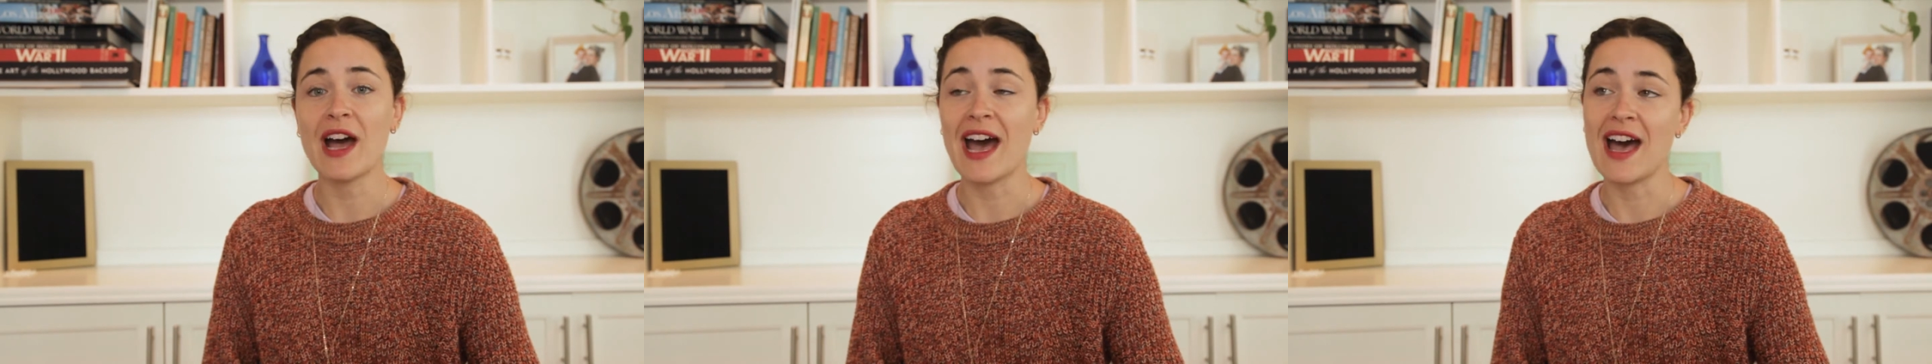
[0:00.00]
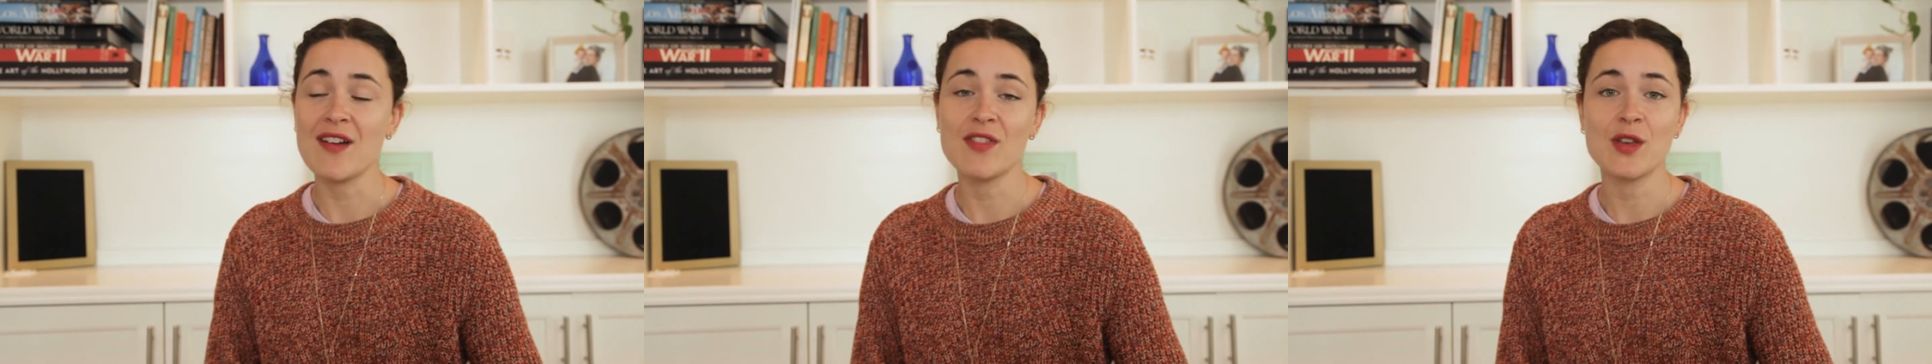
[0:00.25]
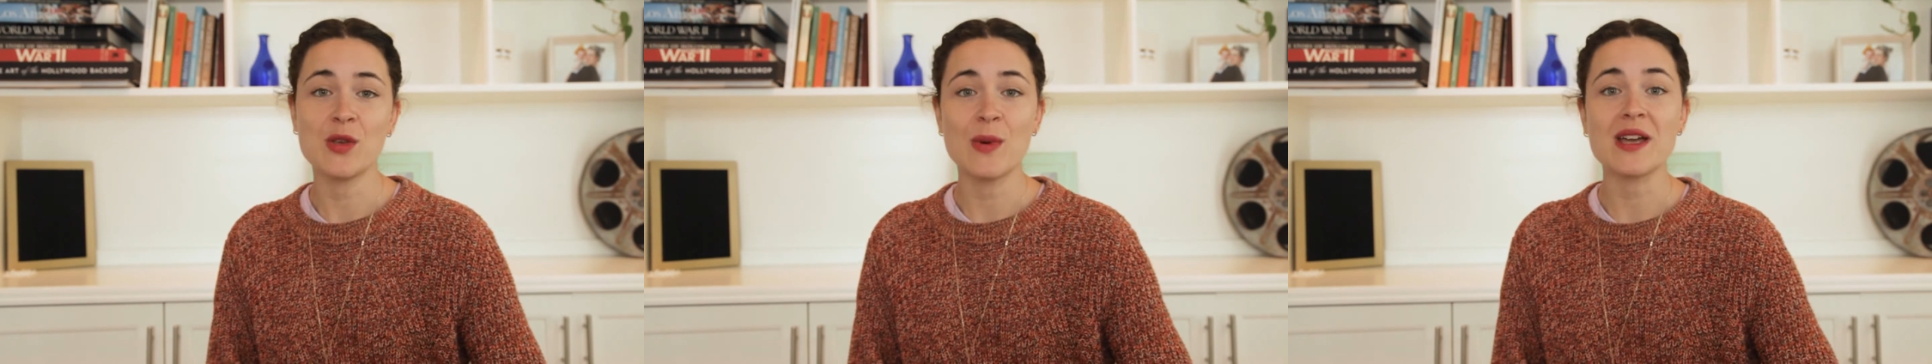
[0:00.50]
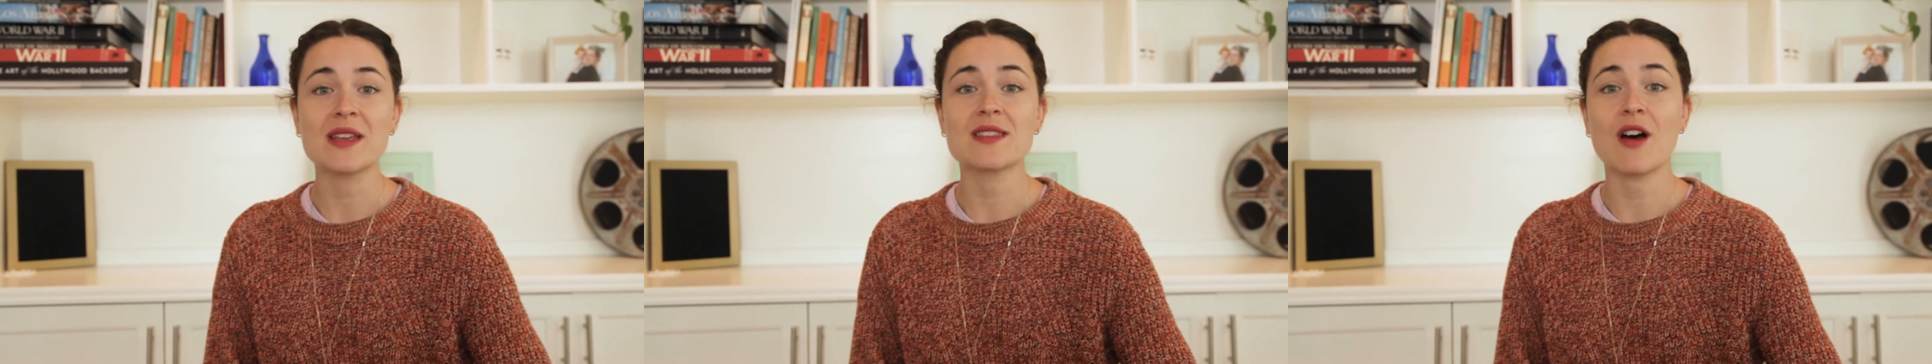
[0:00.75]
have the
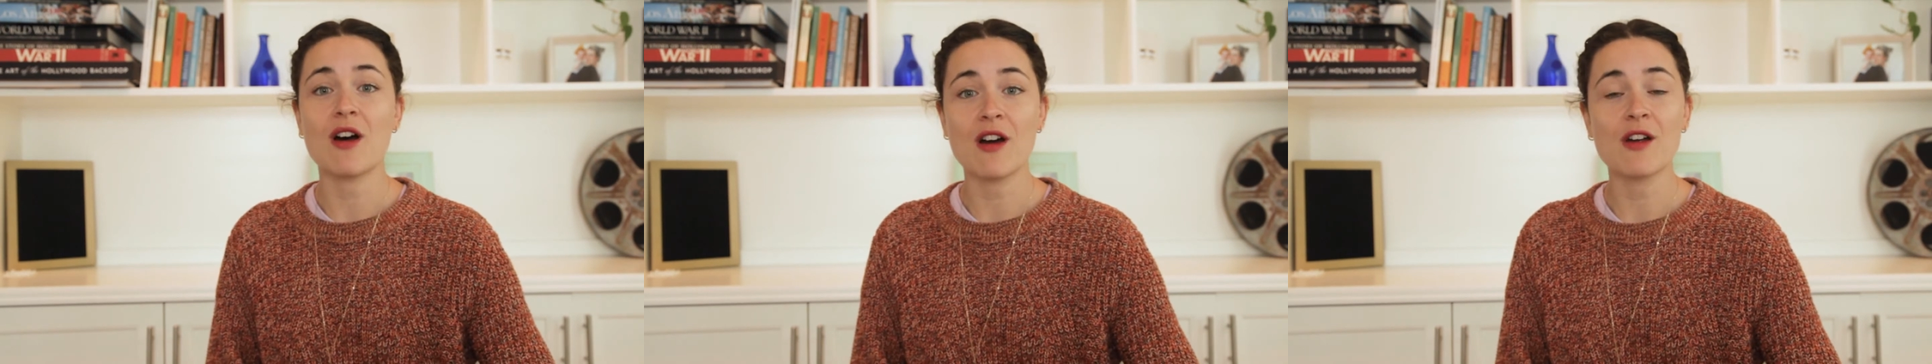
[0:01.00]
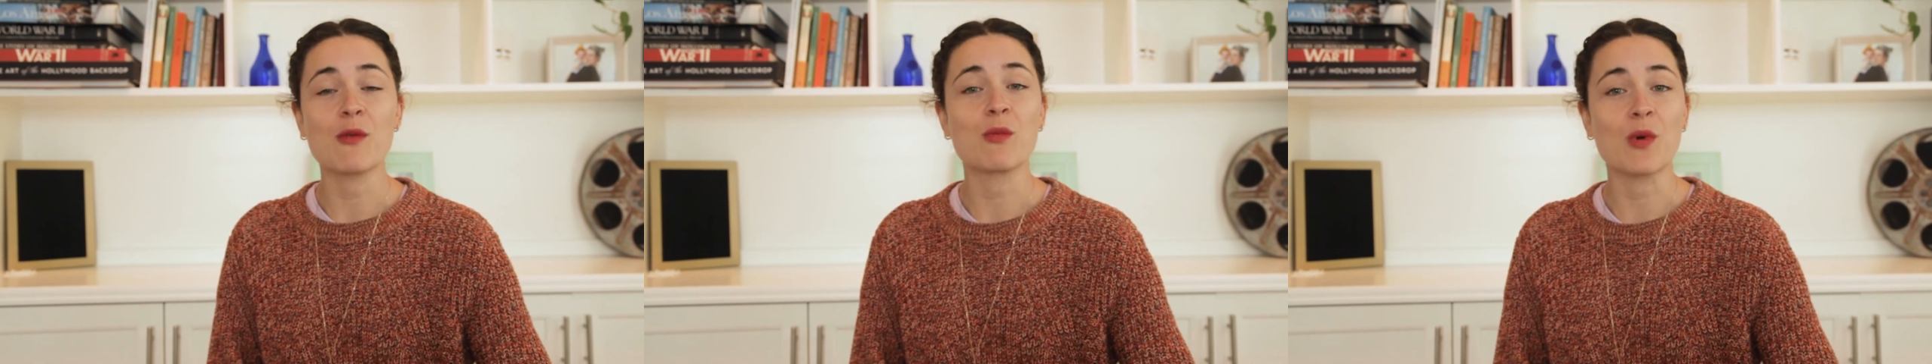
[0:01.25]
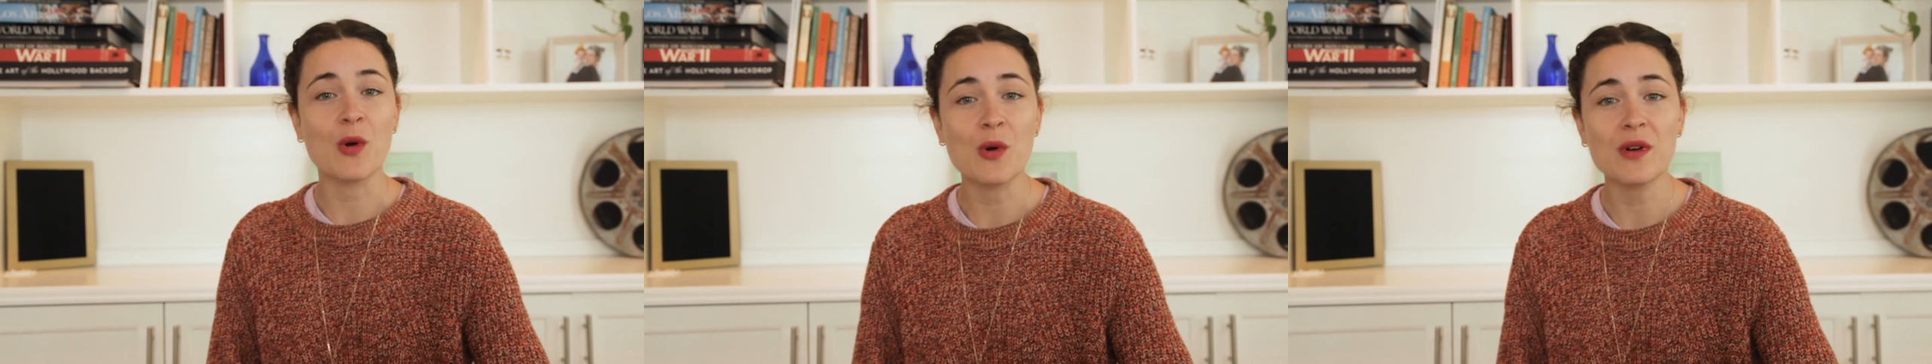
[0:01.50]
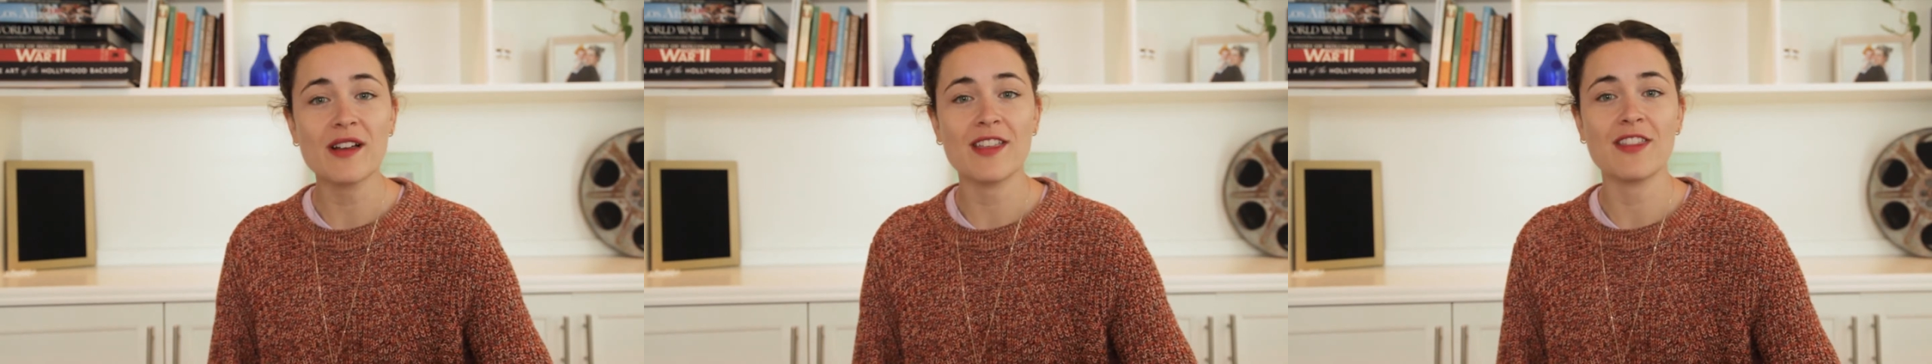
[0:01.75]
UXR
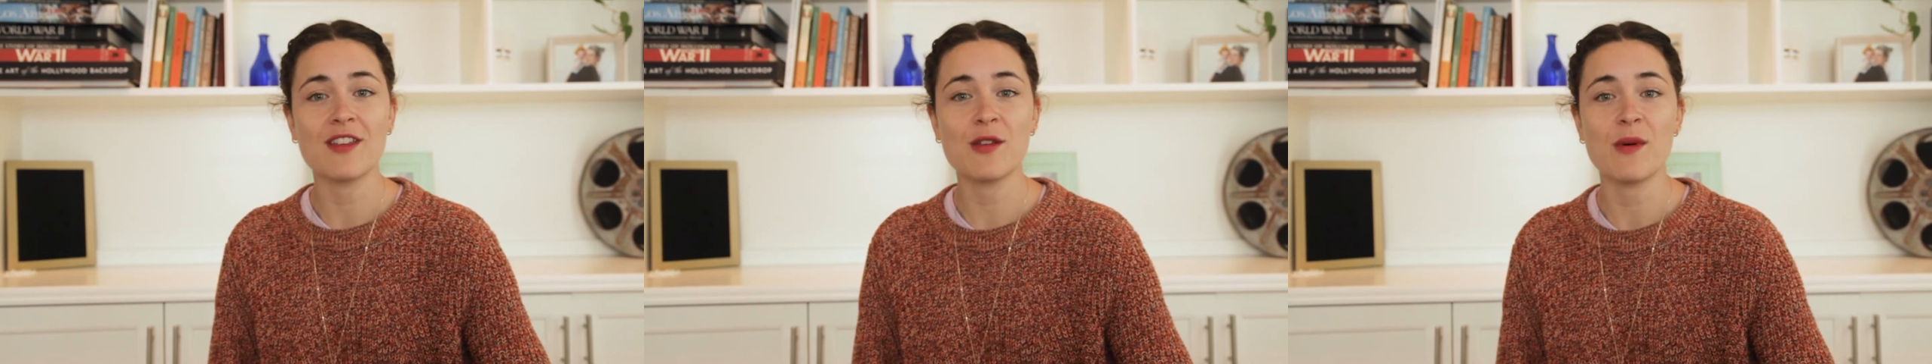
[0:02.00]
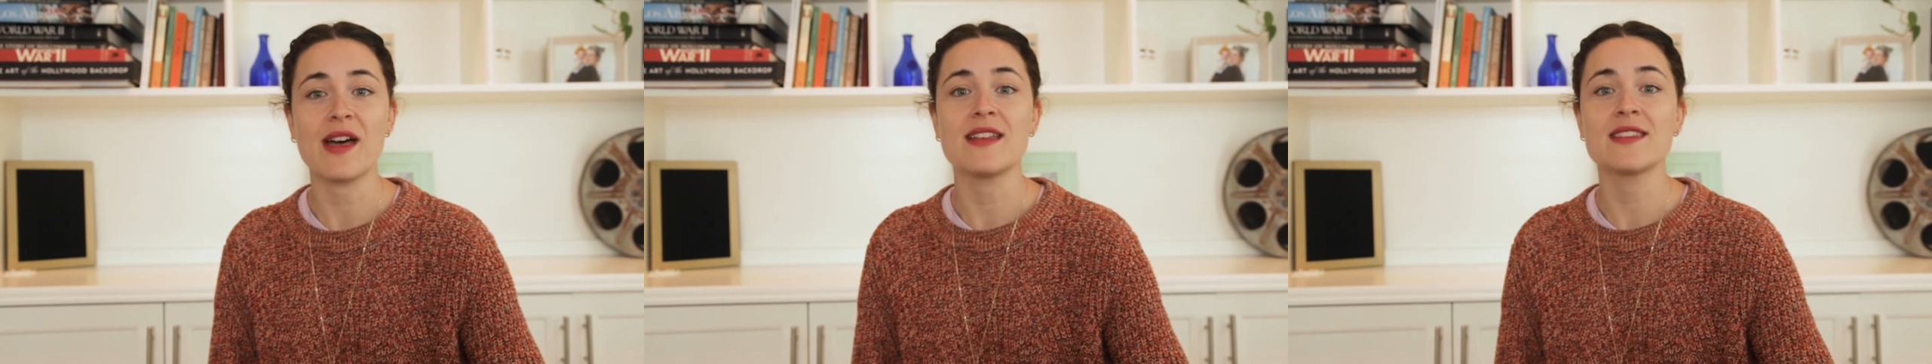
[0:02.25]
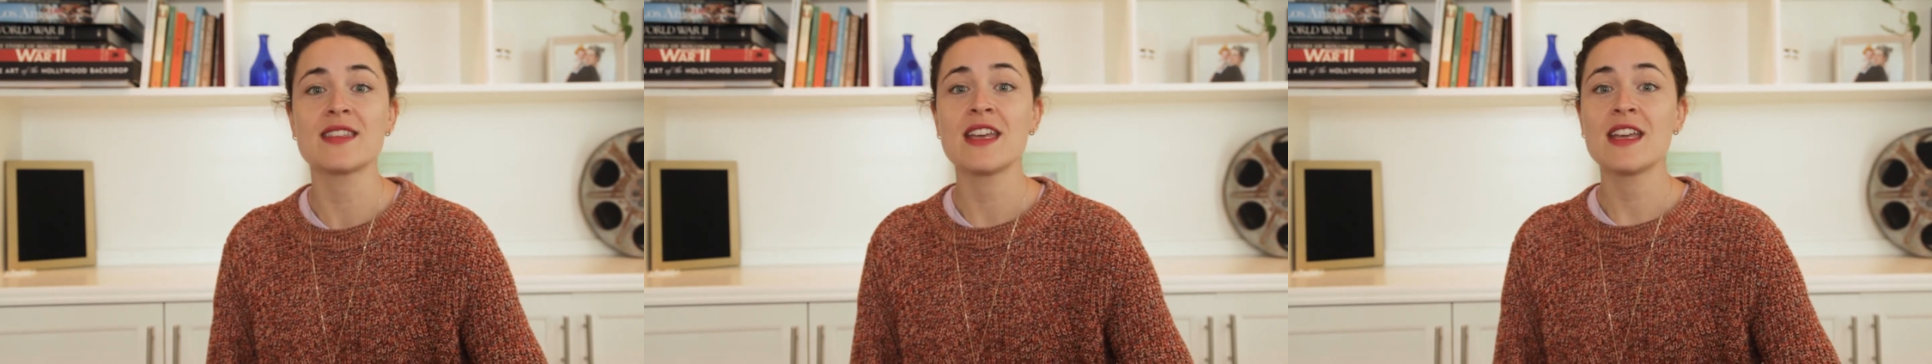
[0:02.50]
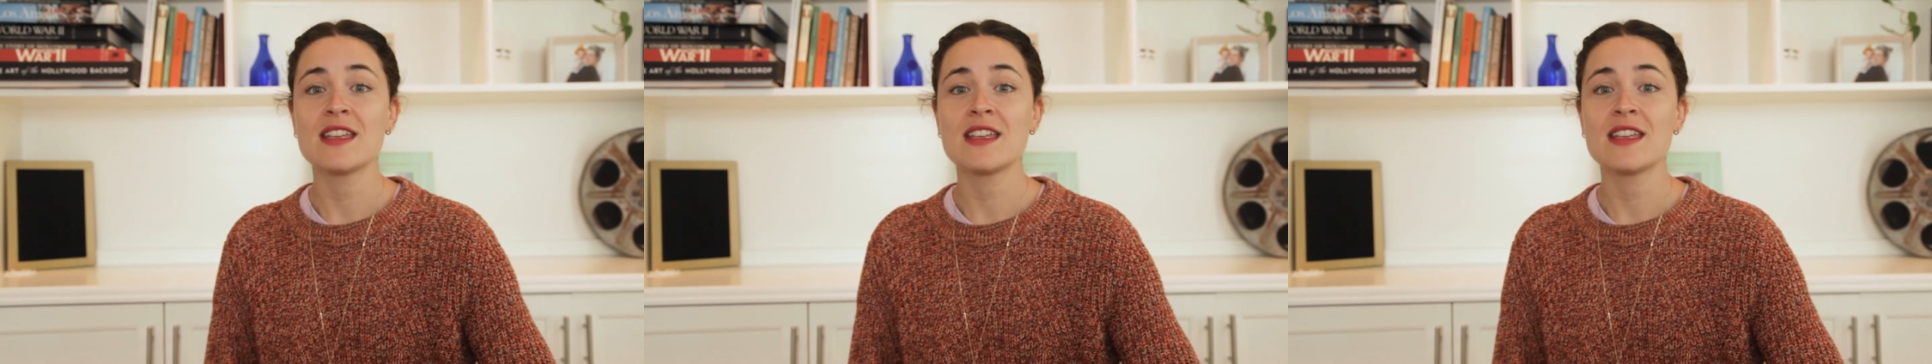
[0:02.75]
role in the US